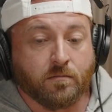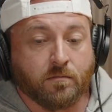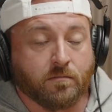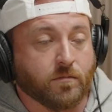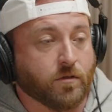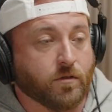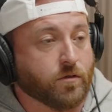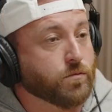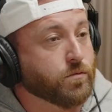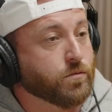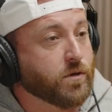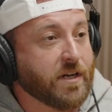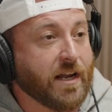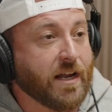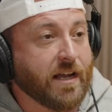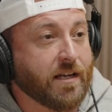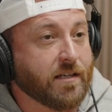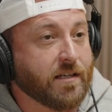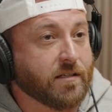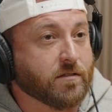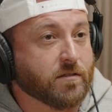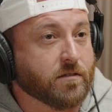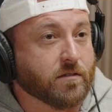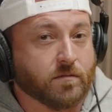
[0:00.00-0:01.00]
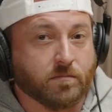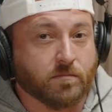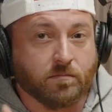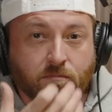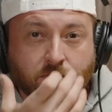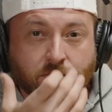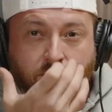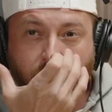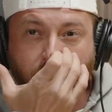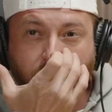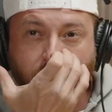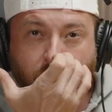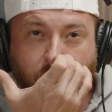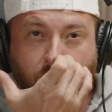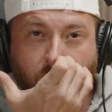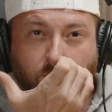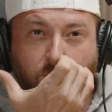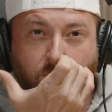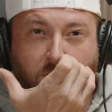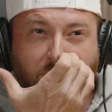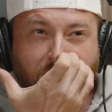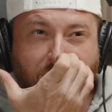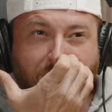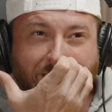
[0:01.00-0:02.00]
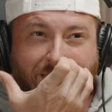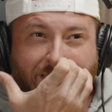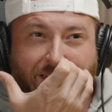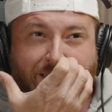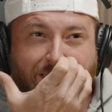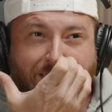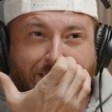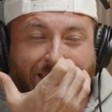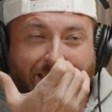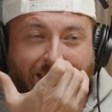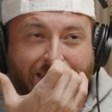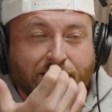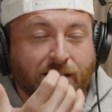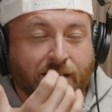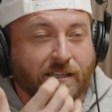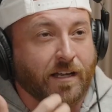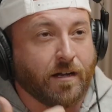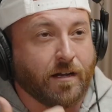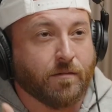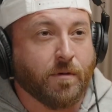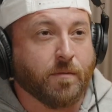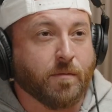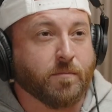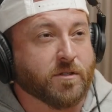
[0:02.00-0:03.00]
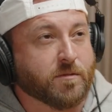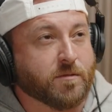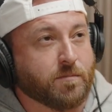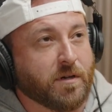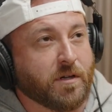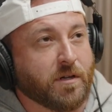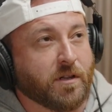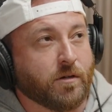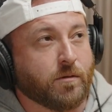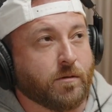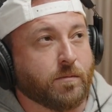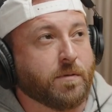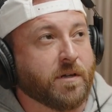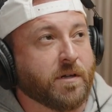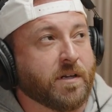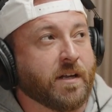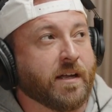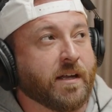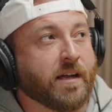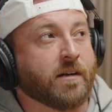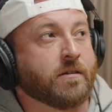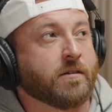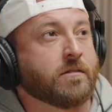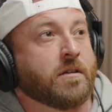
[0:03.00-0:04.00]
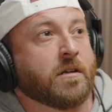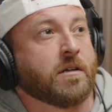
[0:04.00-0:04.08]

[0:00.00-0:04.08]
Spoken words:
3 to 6 days, I can't remember. It's been a little bit now.